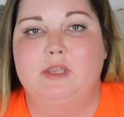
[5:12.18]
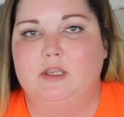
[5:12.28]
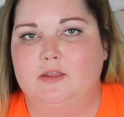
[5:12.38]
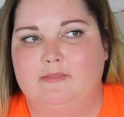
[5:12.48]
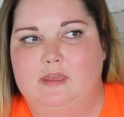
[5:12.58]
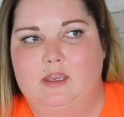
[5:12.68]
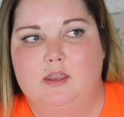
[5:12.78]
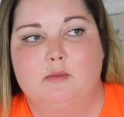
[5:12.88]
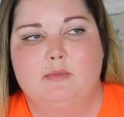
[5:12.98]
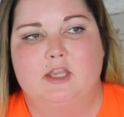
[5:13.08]
being
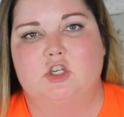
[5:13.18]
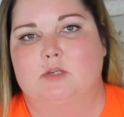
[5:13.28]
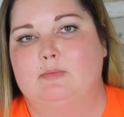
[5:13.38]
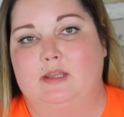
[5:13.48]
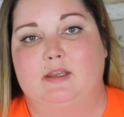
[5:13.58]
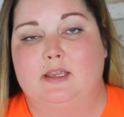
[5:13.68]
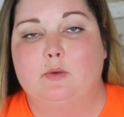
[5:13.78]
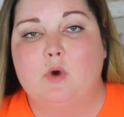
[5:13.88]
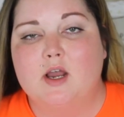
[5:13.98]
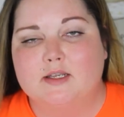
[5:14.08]
the impatient man that he
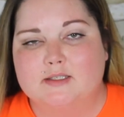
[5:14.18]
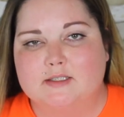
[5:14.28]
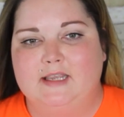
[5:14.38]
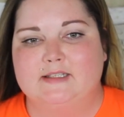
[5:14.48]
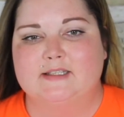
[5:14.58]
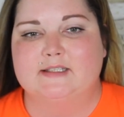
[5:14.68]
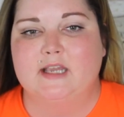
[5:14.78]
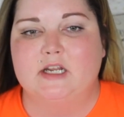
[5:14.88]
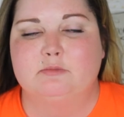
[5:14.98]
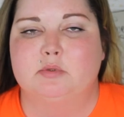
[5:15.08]
was,
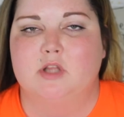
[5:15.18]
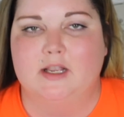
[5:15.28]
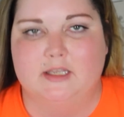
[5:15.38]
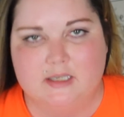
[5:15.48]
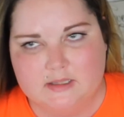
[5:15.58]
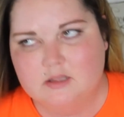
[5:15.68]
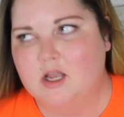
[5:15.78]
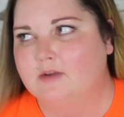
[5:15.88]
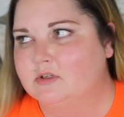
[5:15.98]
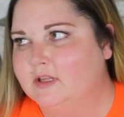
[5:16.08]
instead of plugging in the
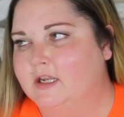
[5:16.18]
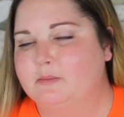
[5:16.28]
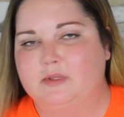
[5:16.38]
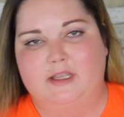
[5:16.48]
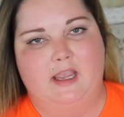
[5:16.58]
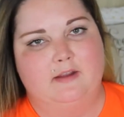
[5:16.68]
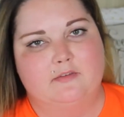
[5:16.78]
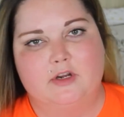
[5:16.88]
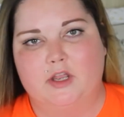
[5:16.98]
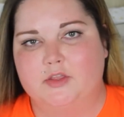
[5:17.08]
lava lamp like
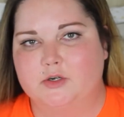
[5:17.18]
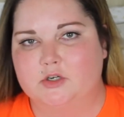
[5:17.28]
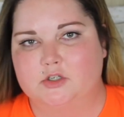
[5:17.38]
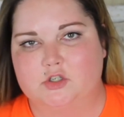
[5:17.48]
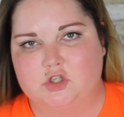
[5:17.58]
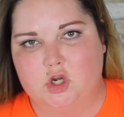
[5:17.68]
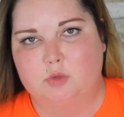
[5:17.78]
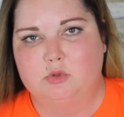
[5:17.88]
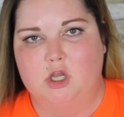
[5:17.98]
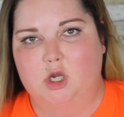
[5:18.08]
every other Joe
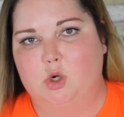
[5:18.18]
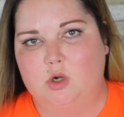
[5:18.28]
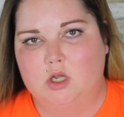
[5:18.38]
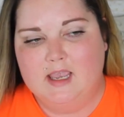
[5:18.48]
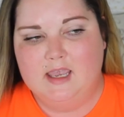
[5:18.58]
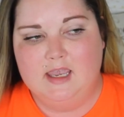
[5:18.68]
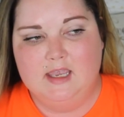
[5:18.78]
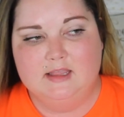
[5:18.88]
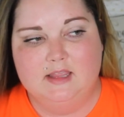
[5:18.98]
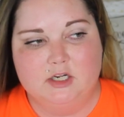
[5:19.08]
Blow,
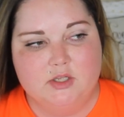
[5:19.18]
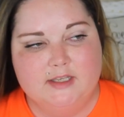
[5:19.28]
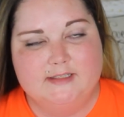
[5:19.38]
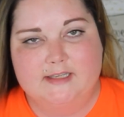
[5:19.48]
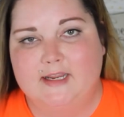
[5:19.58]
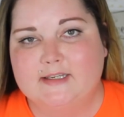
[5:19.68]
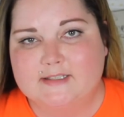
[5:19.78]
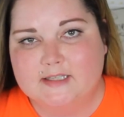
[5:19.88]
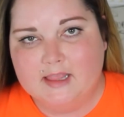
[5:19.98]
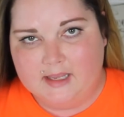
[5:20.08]
he literally takes
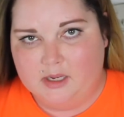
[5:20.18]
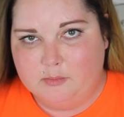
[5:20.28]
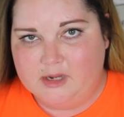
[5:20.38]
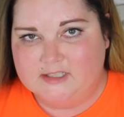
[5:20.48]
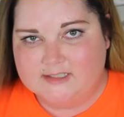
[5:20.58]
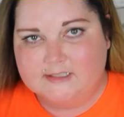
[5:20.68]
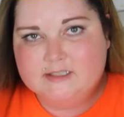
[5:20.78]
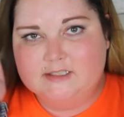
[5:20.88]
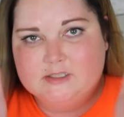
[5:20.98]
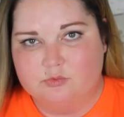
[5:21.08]
the lamp and
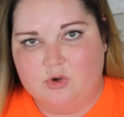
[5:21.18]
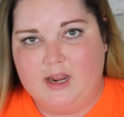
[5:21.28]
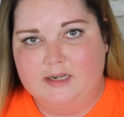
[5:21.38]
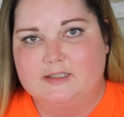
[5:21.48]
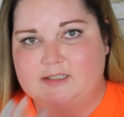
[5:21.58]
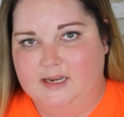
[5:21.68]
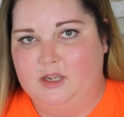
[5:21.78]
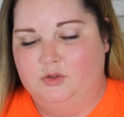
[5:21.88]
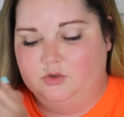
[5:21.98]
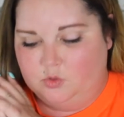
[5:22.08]
sets it right
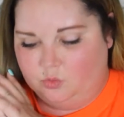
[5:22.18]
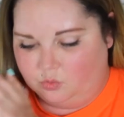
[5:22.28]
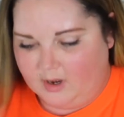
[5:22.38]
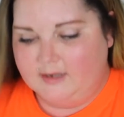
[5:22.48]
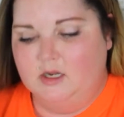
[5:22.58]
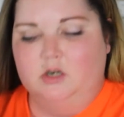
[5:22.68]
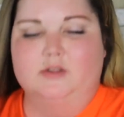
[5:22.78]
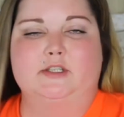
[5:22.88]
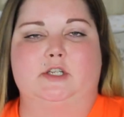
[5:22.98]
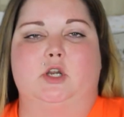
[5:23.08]
down on the
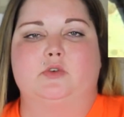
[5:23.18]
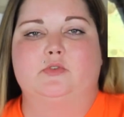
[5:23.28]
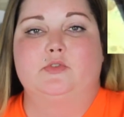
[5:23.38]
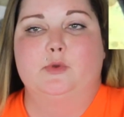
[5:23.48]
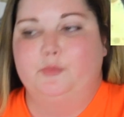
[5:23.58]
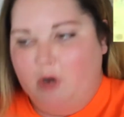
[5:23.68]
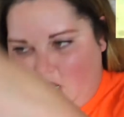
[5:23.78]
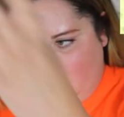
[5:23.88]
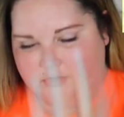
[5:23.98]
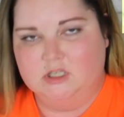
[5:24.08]
stove. The
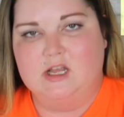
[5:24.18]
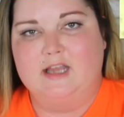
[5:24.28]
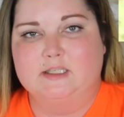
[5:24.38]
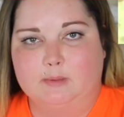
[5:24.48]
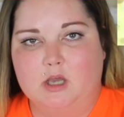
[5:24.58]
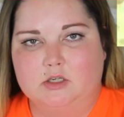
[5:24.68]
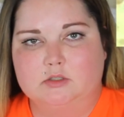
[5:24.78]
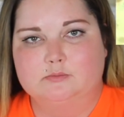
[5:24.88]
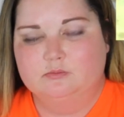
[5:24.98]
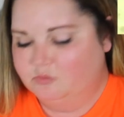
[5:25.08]
bottle, the glass bottle,
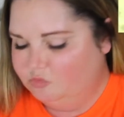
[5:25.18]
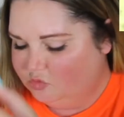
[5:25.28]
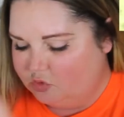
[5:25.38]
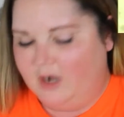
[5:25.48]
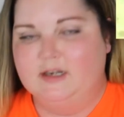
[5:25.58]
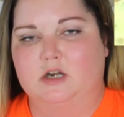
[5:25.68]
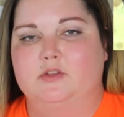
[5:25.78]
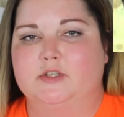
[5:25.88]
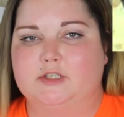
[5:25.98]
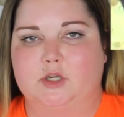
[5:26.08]
right down on
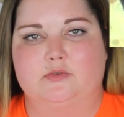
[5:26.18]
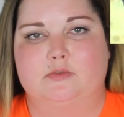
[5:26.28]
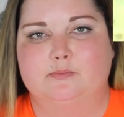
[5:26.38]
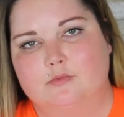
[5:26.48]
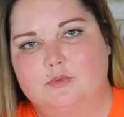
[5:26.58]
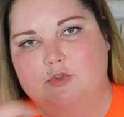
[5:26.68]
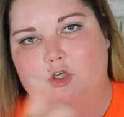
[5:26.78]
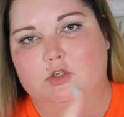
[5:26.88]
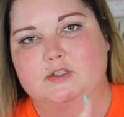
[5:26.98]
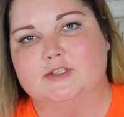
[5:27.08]
the stove.
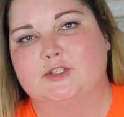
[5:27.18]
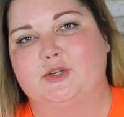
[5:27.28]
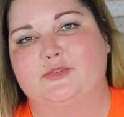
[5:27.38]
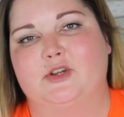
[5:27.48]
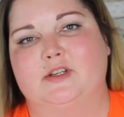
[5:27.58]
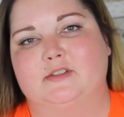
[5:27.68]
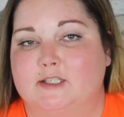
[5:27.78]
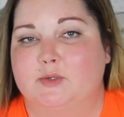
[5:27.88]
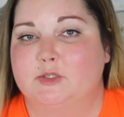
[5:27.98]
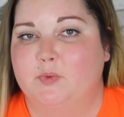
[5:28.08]
Turns the stove on.
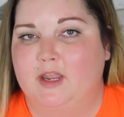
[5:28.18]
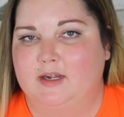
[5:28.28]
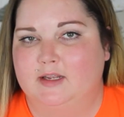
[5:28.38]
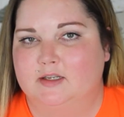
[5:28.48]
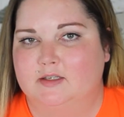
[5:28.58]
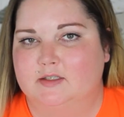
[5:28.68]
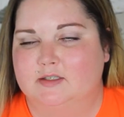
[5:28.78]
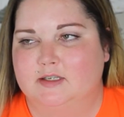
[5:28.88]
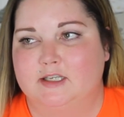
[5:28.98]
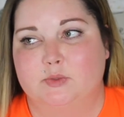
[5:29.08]
So he's waiting.
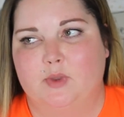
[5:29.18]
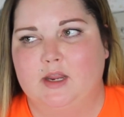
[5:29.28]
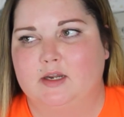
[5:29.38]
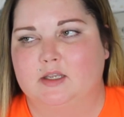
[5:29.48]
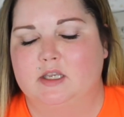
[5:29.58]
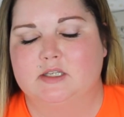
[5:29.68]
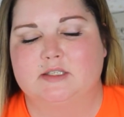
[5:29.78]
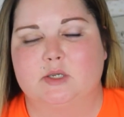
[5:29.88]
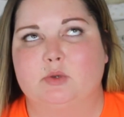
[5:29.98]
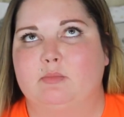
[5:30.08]
He's waiting. He's
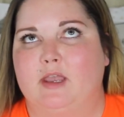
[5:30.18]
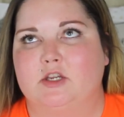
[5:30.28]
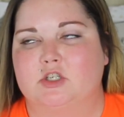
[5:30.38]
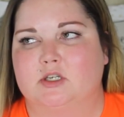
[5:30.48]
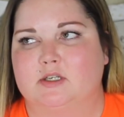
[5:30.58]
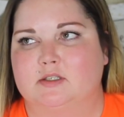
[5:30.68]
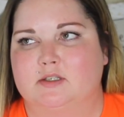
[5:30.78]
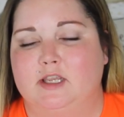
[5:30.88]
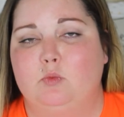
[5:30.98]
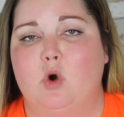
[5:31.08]
so impatient.
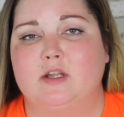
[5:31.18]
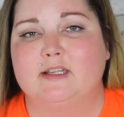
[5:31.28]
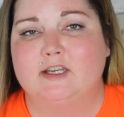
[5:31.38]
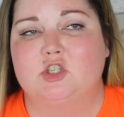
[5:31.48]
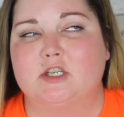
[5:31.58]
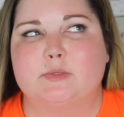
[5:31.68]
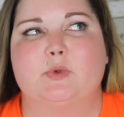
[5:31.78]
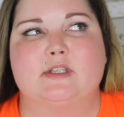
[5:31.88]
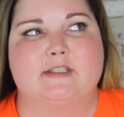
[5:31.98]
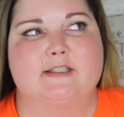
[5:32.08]
He just
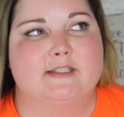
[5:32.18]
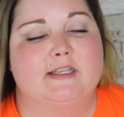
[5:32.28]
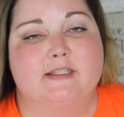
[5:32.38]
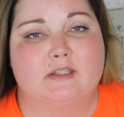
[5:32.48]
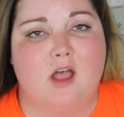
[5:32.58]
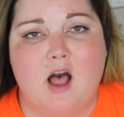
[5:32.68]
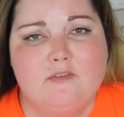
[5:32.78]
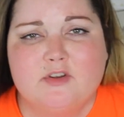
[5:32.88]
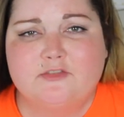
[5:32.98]
wants to see his lava